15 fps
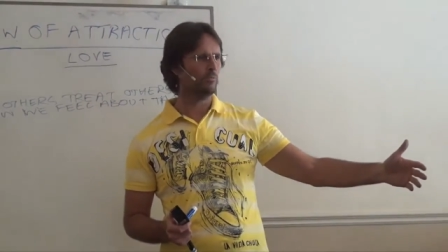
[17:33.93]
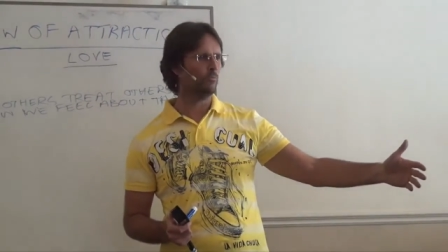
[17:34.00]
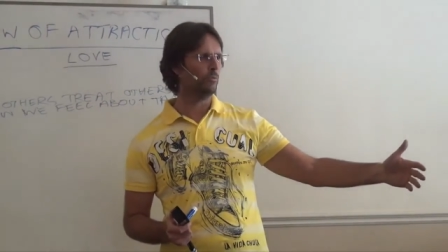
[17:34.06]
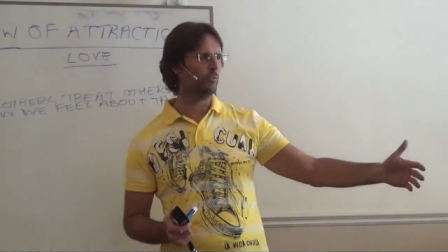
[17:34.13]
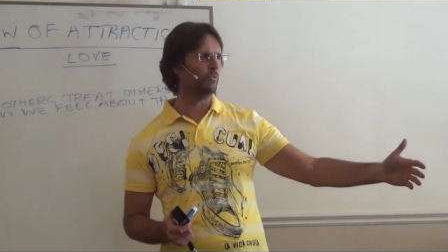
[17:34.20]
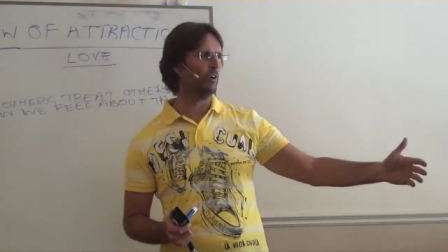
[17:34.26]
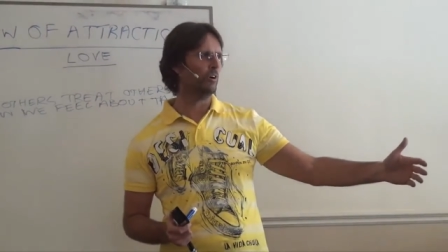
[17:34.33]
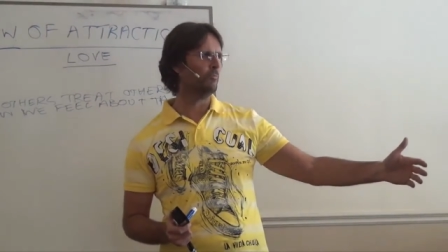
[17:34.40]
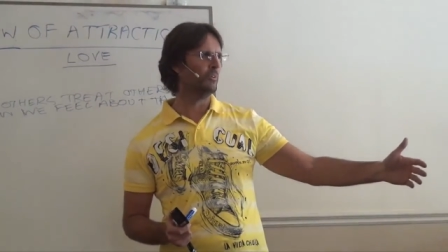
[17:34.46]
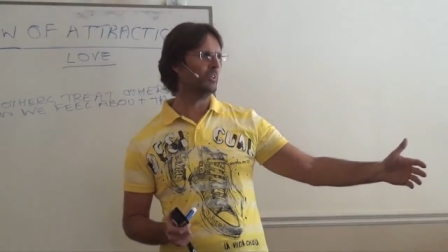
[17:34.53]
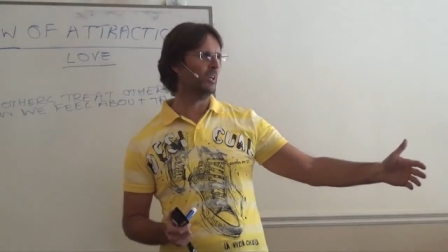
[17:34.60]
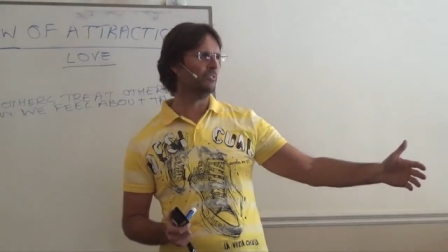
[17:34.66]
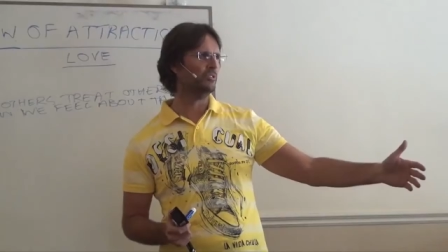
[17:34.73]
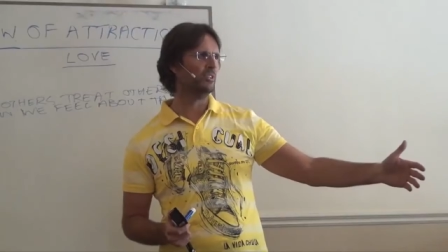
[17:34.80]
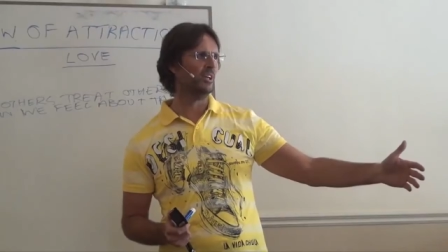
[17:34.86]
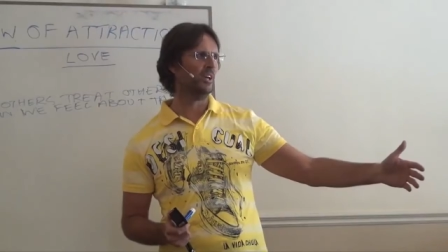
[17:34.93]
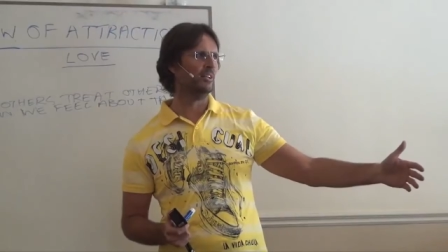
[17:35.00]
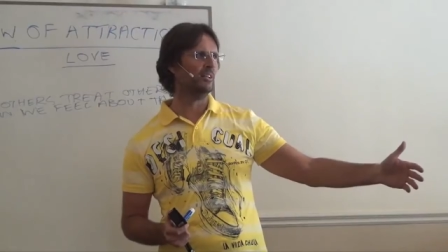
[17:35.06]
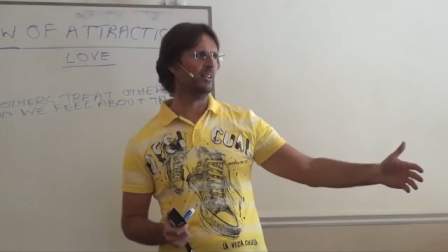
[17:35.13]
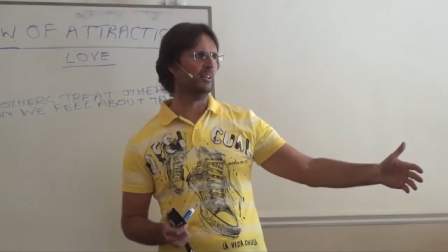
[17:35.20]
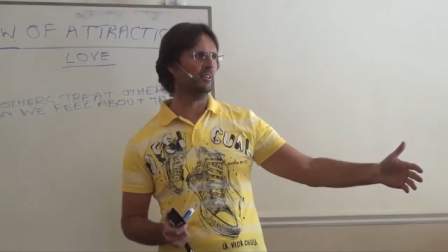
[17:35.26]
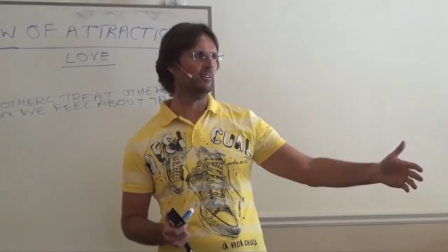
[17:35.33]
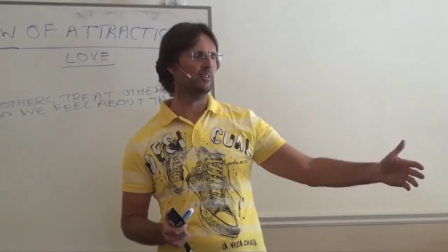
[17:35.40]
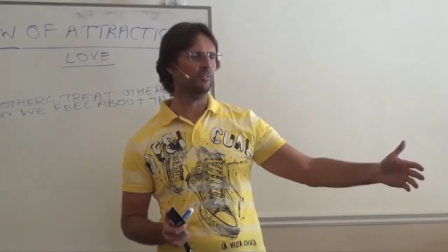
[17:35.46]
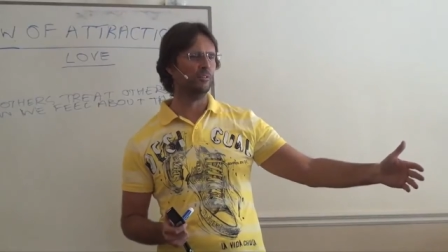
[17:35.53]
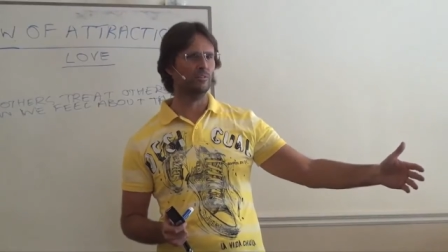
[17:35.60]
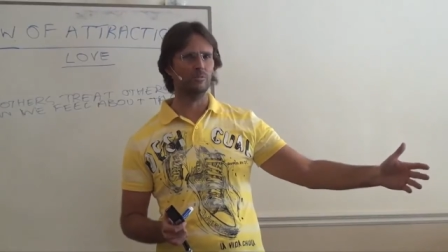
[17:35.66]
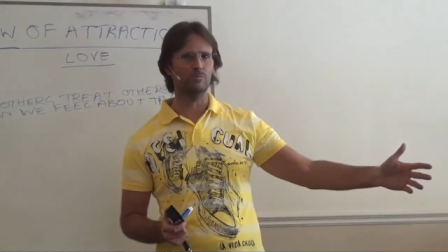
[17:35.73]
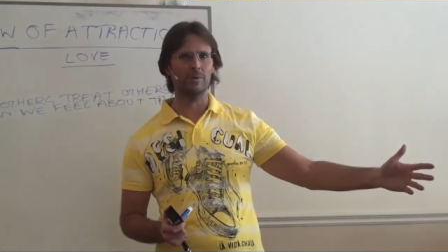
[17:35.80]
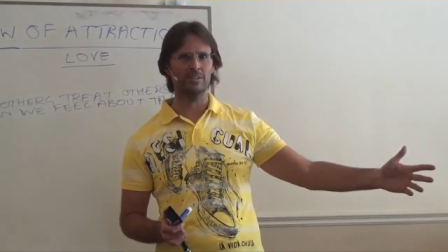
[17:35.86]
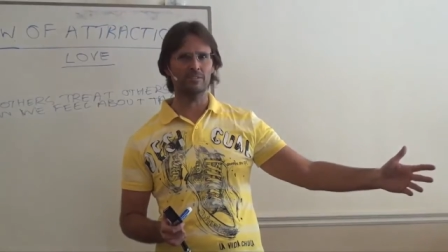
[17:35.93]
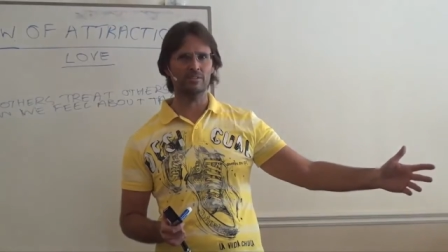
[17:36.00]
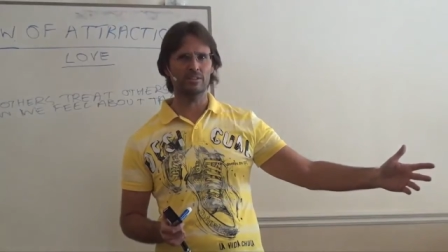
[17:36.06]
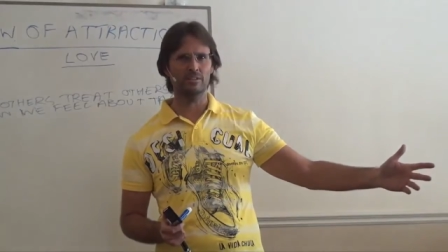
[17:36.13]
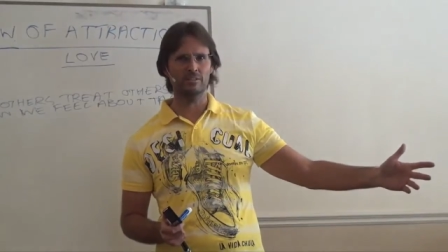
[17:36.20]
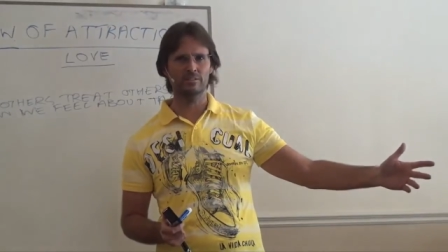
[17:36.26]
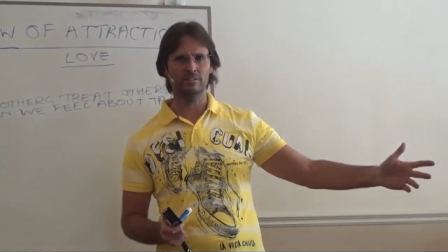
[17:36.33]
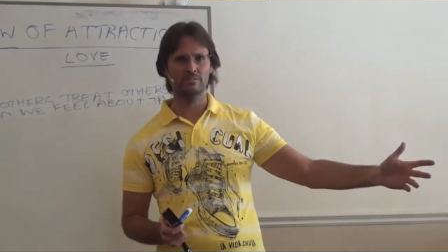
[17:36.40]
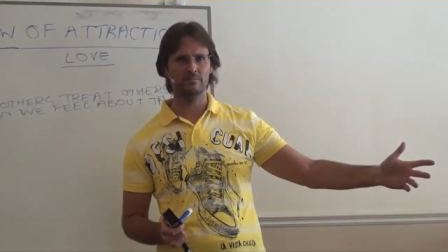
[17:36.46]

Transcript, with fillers: will not be educated any longer than one year.